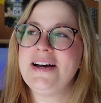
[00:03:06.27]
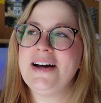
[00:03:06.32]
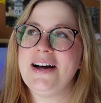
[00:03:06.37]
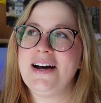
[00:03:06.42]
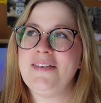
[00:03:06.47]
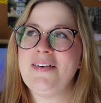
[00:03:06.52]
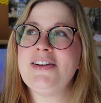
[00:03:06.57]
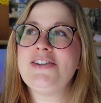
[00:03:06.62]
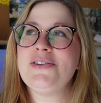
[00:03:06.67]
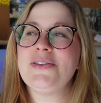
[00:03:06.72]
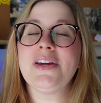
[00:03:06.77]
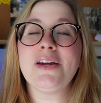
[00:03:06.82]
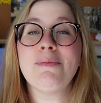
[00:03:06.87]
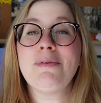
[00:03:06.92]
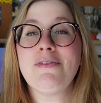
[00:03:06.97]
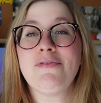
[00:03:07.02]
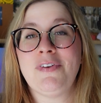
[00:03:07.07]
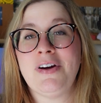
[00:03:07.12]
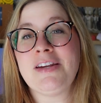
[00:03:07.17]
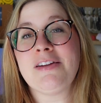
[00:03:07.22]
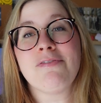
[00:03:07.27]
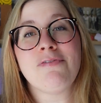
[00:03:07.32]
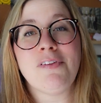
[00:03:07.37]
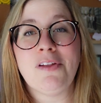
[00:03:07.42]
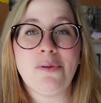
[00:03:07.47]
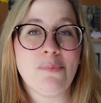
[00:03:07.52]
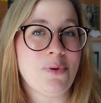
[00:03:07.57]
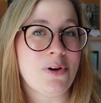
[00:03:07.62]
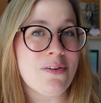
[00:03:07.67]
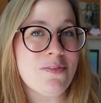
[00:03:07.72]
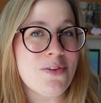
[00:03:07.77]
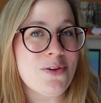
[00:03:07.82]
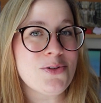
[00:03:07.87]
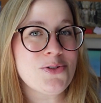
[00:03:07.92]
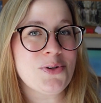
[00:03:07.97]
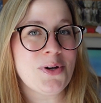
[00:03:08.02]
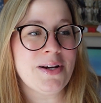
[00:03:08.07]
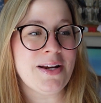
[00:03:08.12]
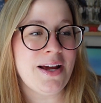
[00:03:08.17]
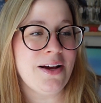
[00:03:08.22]
Um, I do think it'd be fun to film one of
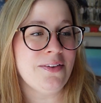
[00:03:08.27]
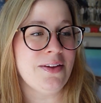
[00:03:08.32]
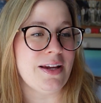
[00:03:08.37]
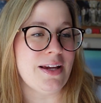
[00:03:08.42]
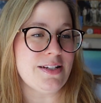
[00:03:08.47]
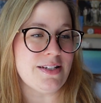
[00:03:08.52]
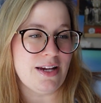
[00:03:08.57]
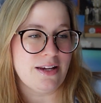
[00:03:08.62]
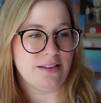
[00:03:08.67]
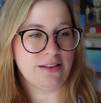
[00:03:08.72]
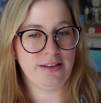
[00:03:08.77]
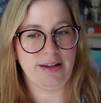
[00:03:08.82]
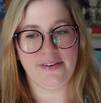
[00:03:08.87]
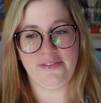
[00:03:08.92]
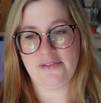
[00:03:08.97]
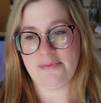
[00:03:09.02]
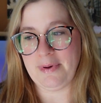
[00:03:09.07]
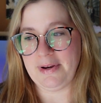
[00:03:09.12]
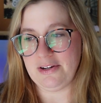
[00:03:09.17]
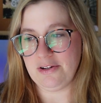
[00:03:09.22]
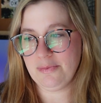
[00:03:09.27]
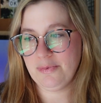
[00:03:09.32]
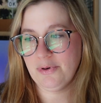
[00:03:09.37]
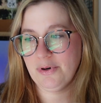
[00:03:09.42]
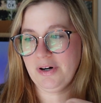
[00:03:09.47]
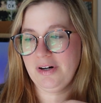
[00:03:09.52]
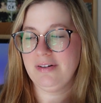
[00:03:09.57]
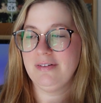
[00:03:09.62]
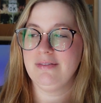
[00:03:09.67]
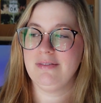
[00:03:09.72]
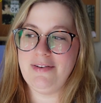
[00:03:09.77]
those right now, like a day in the life of my newborn.